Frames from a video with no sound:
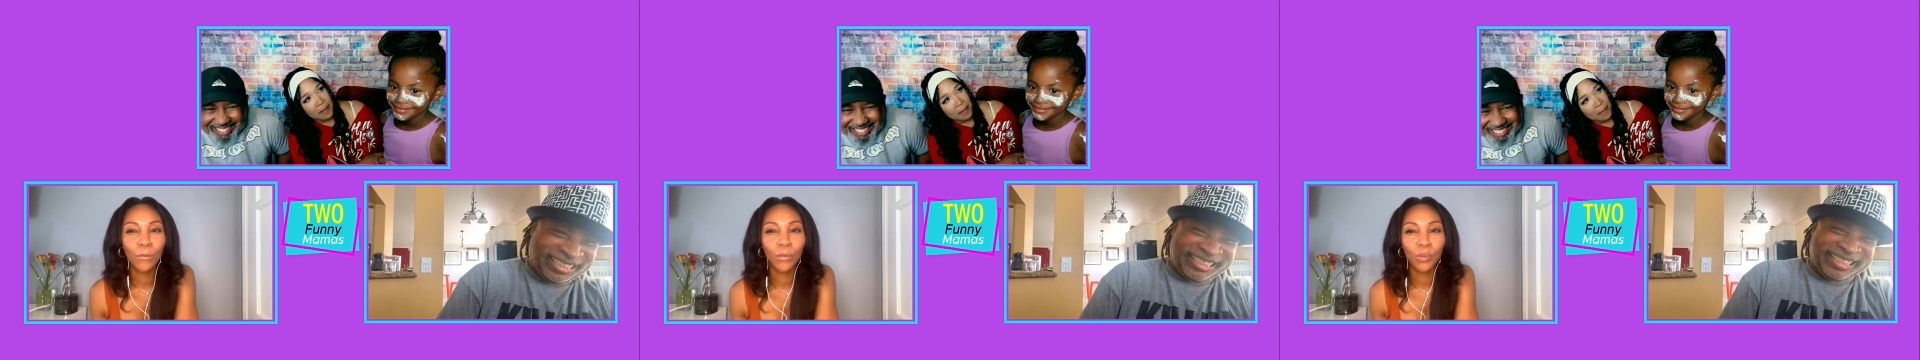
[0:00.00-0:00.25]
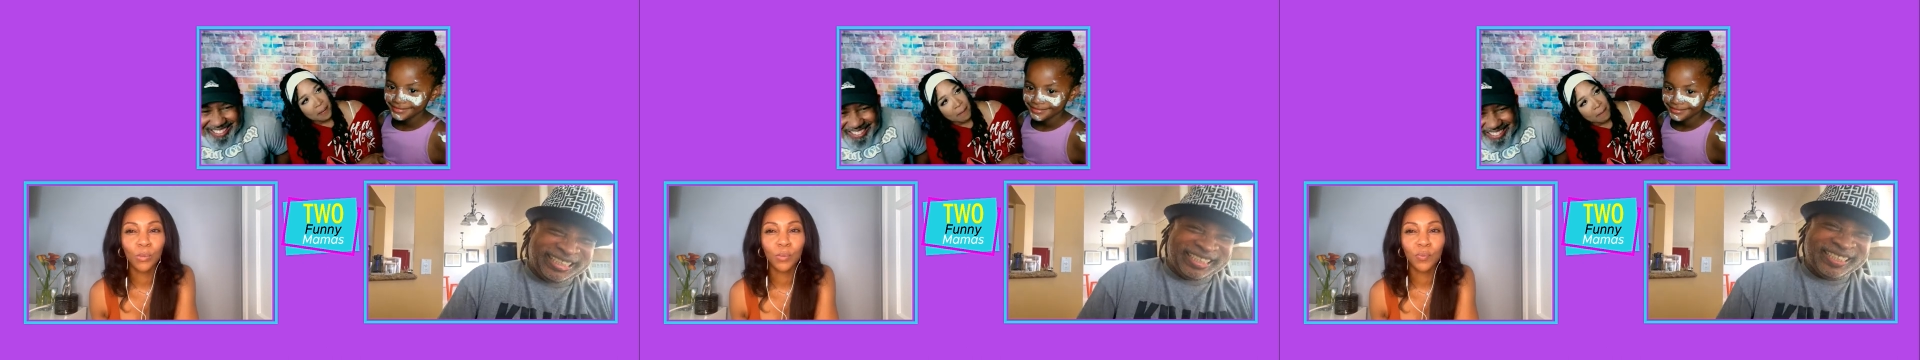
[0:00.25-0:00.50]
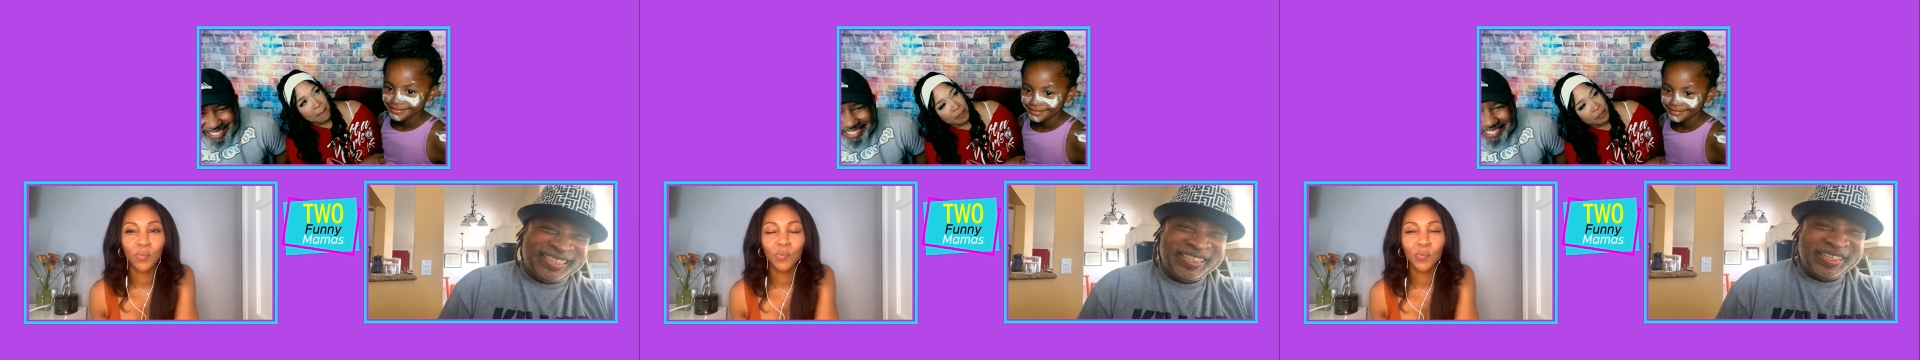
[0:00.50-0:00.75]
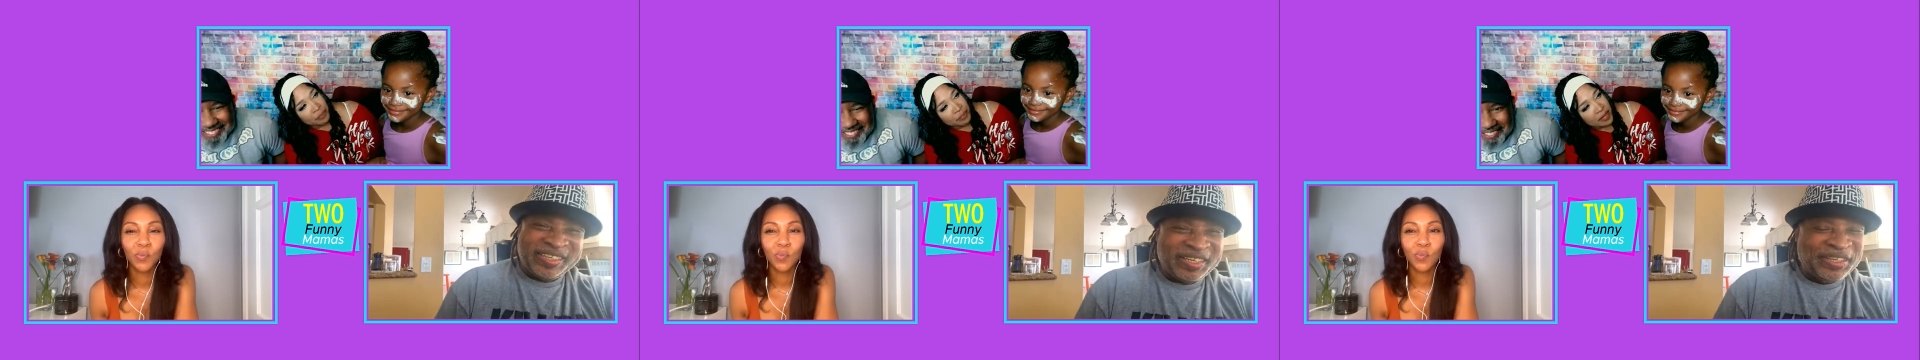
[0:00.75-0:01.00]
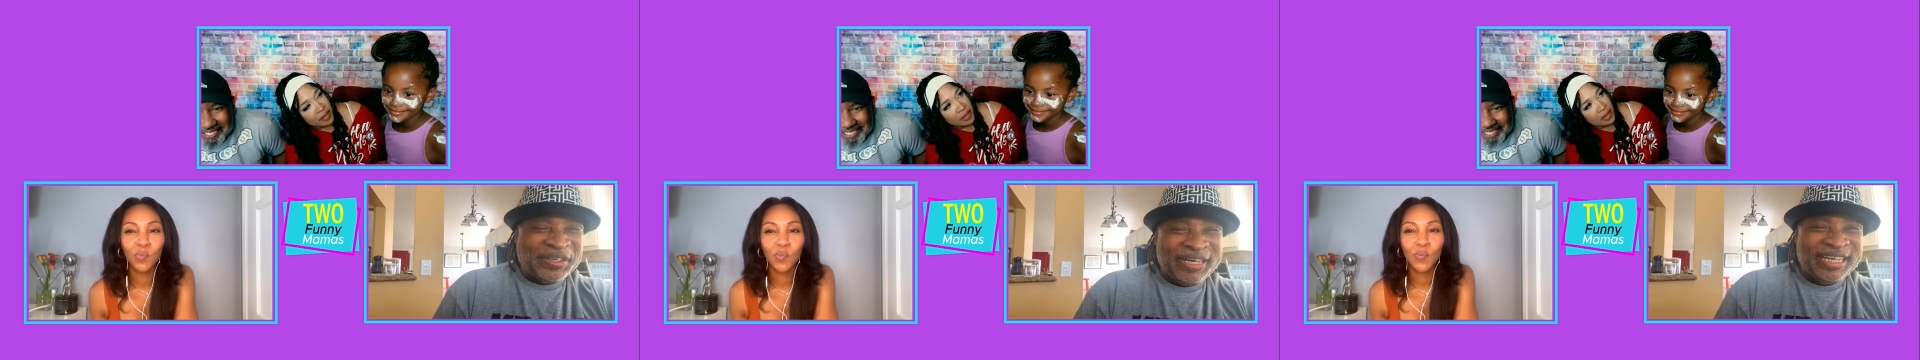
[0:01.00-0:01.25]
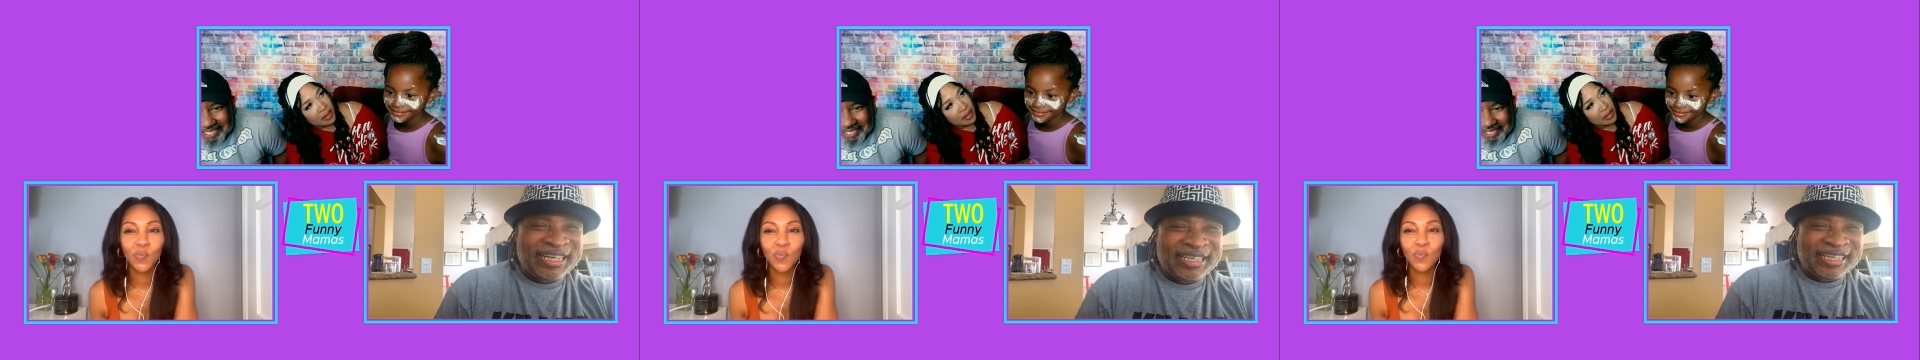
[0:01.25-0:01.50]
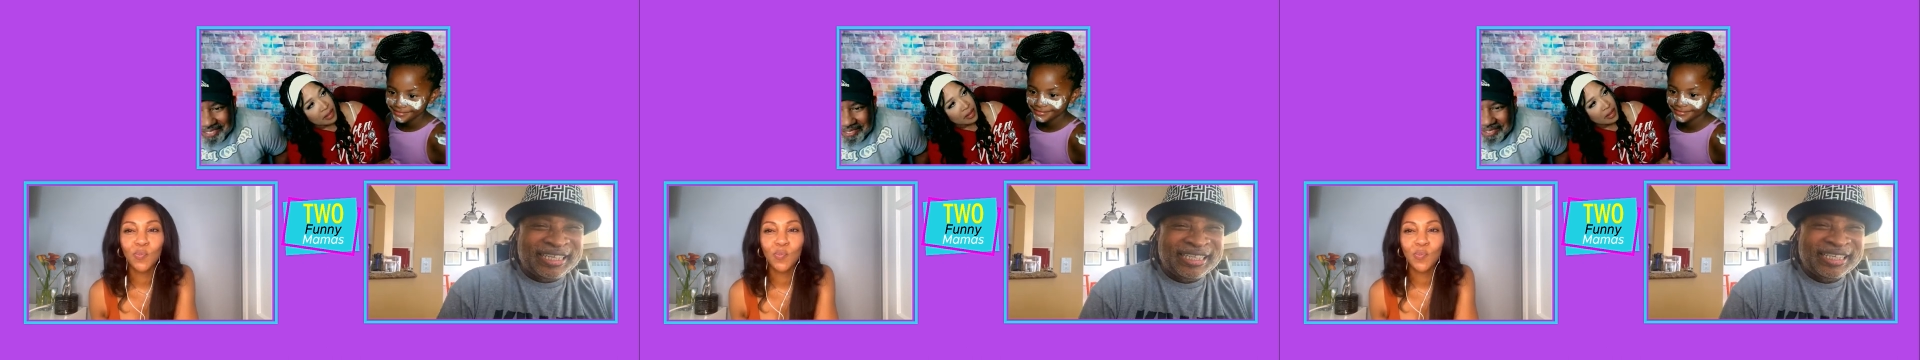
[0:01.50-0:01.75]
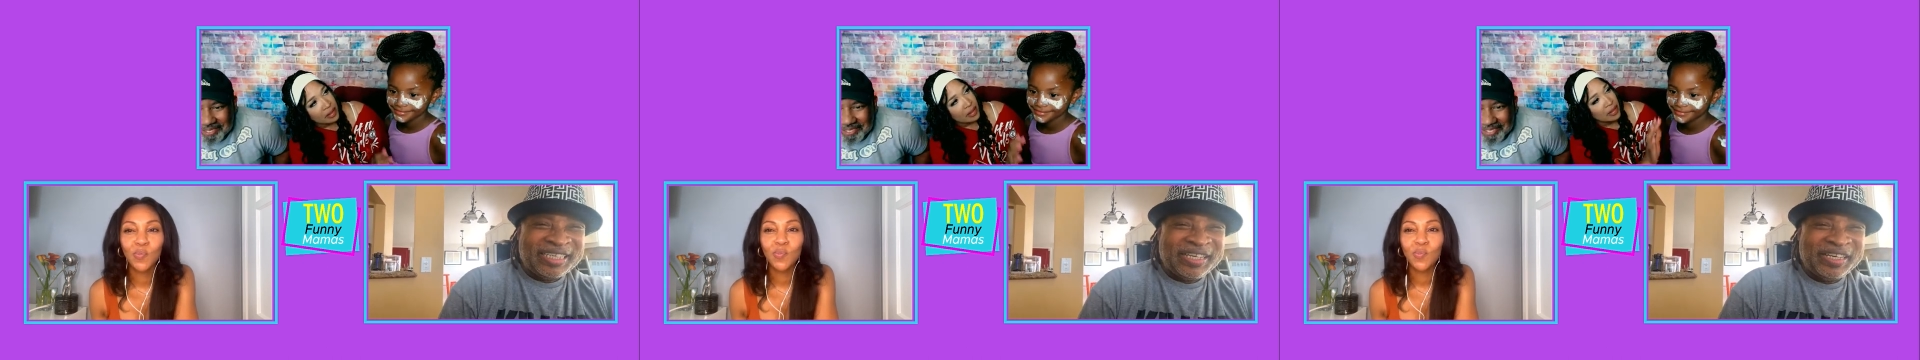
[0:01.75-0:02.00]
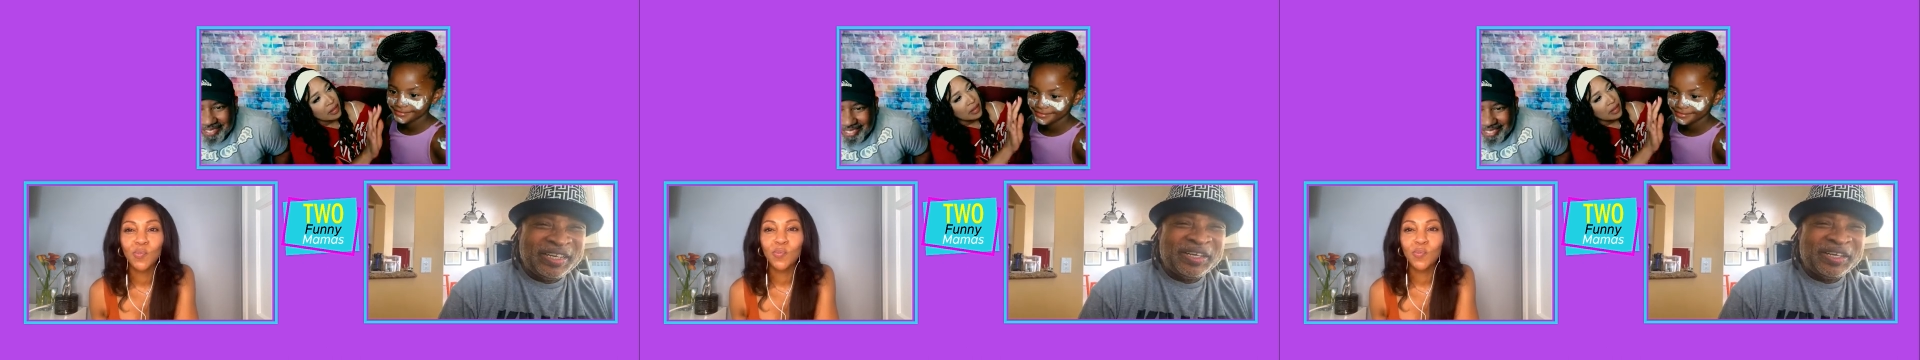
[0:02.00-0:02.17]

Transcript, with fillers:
Speaker 1: not everybody's got a husband to lean on during a